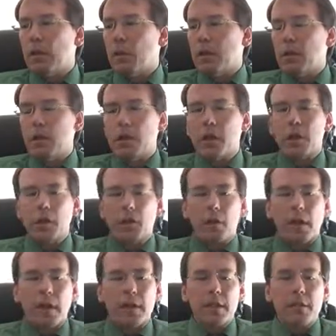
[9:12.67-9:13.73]
we can look at other
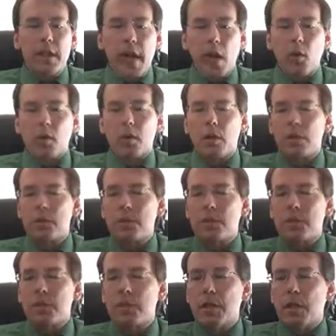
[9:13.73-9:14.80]
kinds of
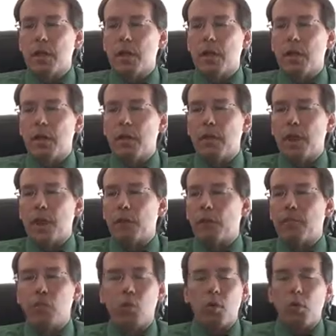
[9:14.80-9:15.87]
outcomes that are
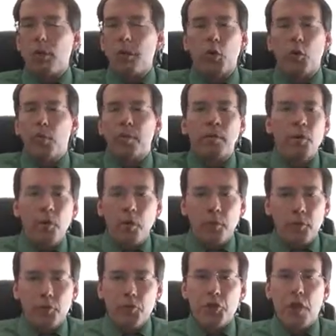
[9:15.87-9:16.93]
important, whether you were promoted
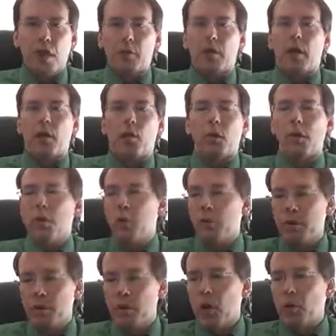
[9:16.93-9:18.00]
for a job or not, whether you
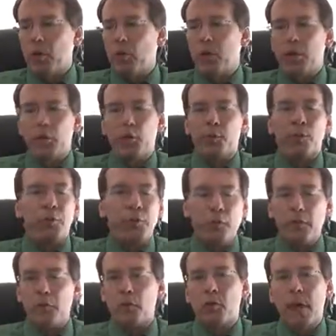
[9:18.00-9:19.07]
were demoted, whether you're
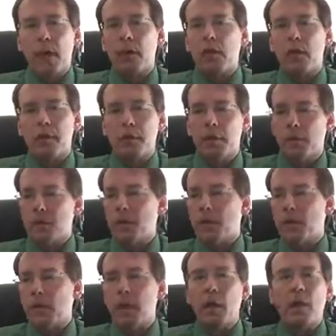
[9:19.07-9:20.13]
promoted for rank in the
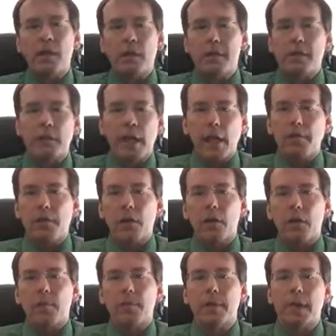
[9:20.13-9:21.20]
military. That's a life
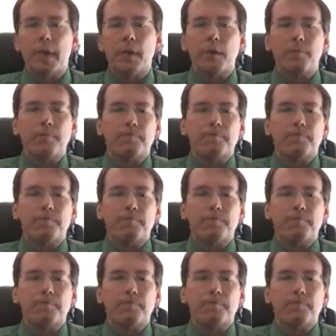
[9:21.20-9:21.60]
outcome data.